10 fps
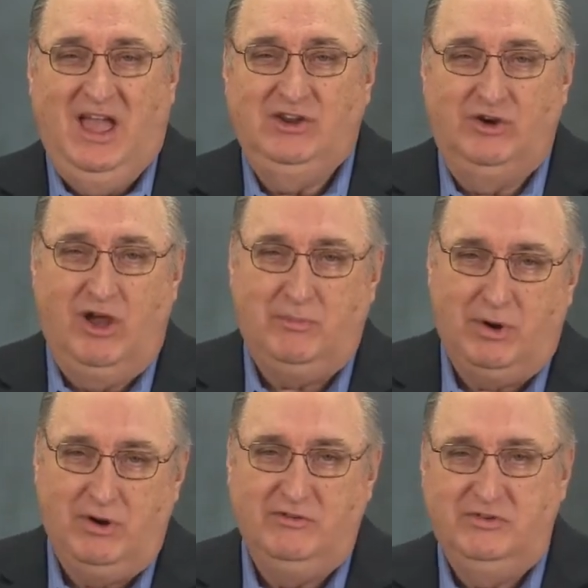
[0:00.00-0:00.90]
And you're not
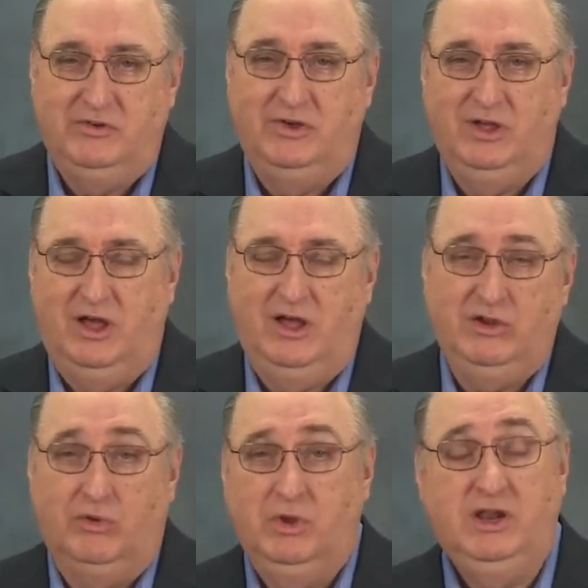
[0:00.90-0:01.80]
part of, uh,
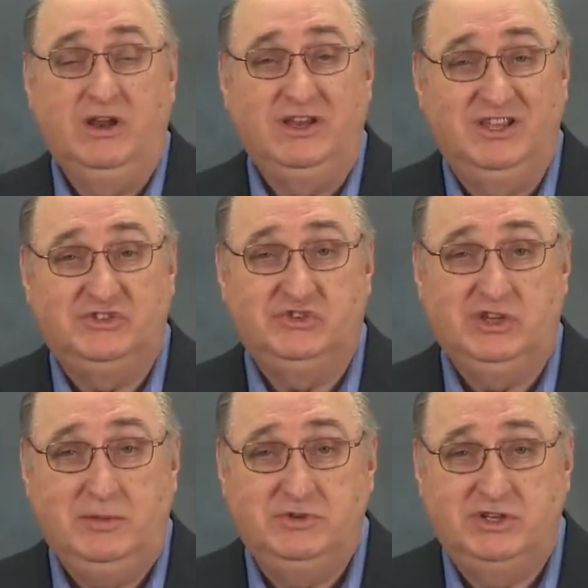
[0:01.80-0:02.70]
you're really not his
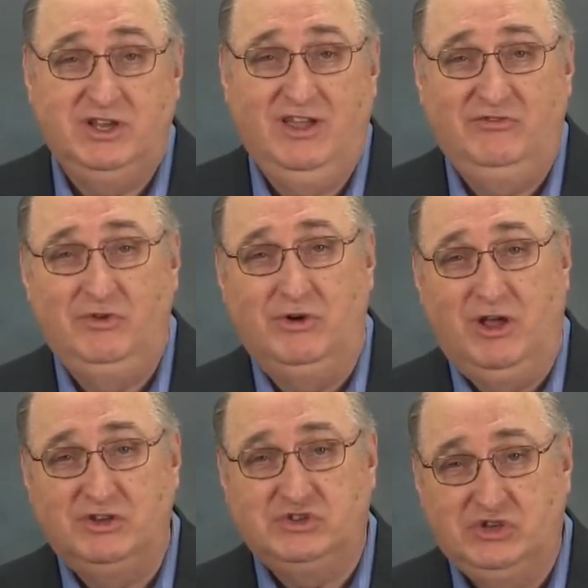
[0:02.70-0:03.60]
subject if you're
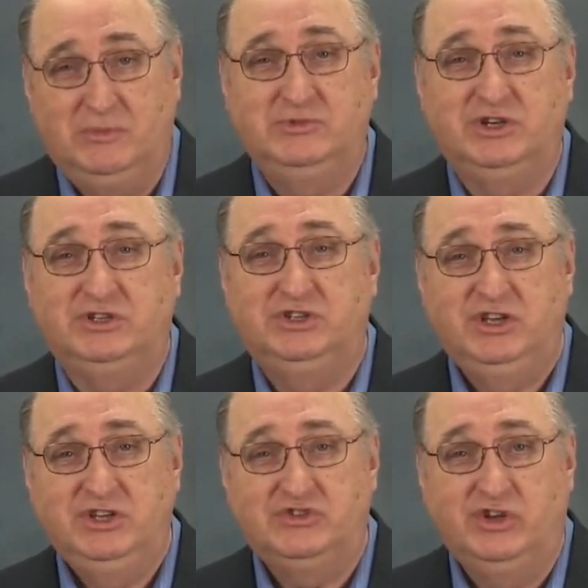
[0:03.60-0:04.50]
not subject
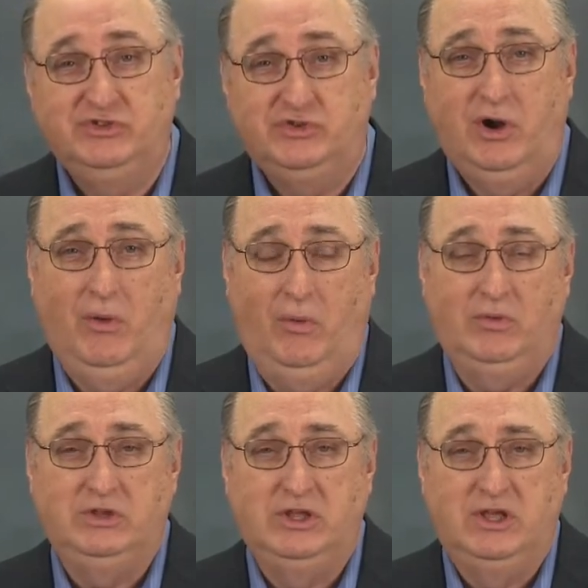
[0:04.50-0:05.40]
to his control.
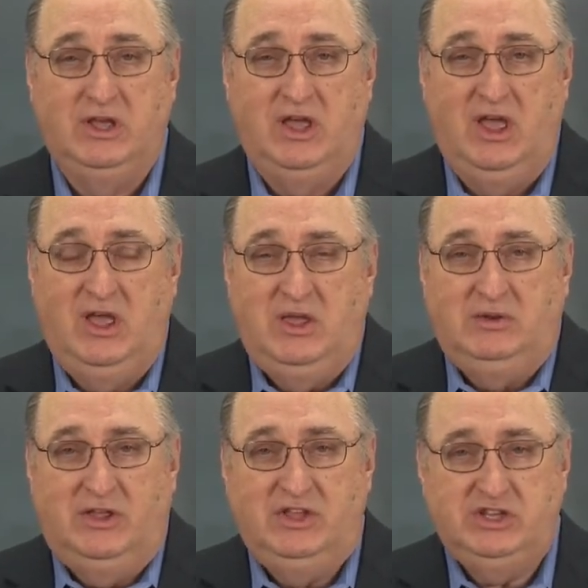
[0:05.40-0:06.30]

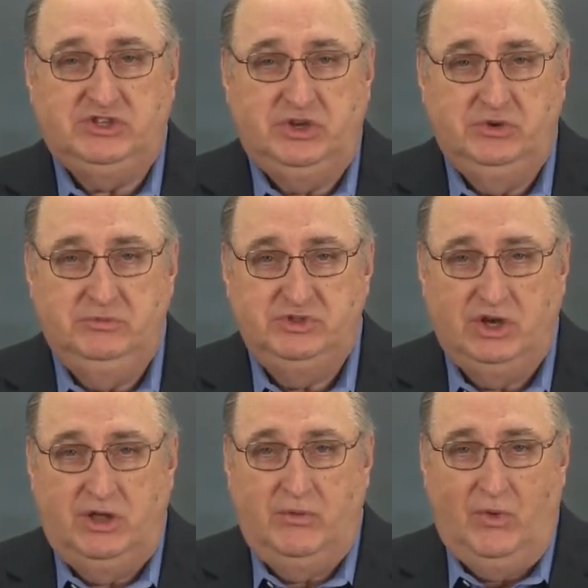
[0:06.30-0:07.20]
Now, these to whom
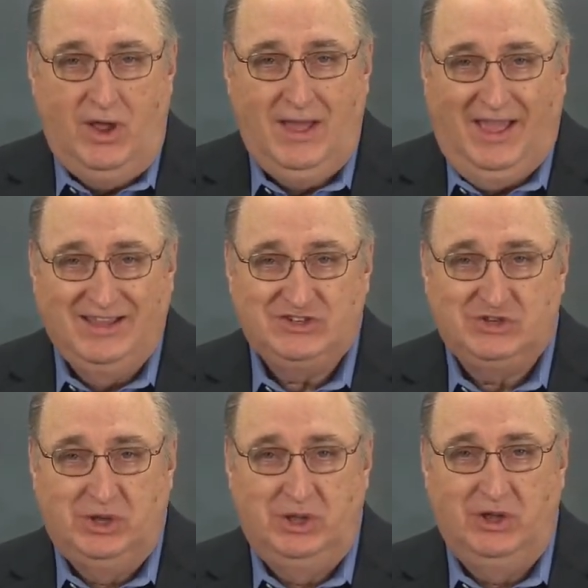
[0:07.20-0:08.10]
John
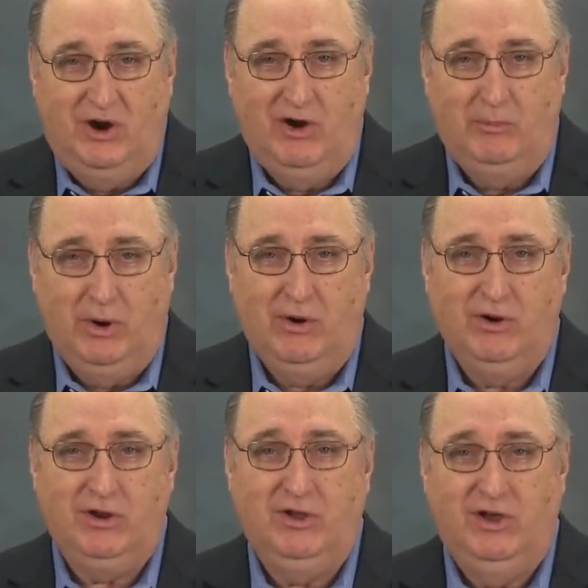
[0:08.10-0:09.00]
writes are
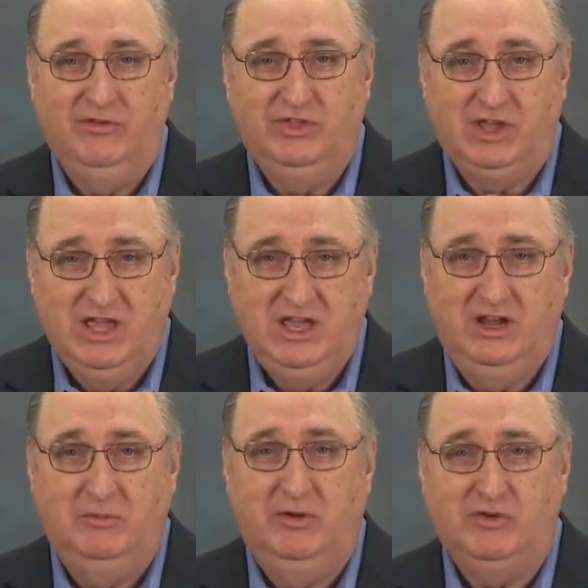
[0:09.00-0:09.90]
part of the kingdom